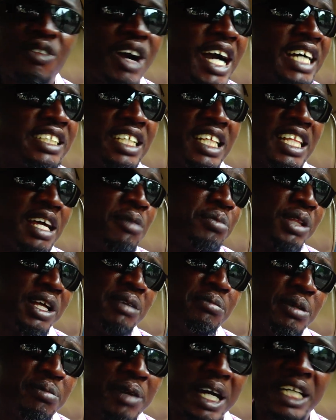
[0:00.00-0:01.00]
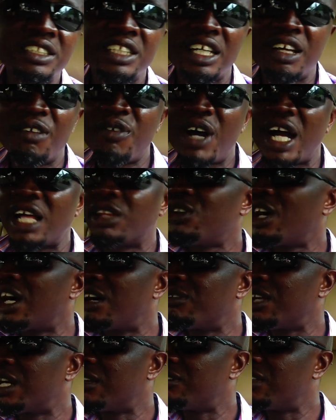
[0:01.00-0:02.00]
I started blaming myself, if I know I
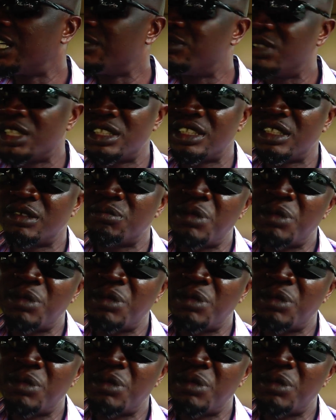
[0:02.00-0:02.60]
would have left this thing,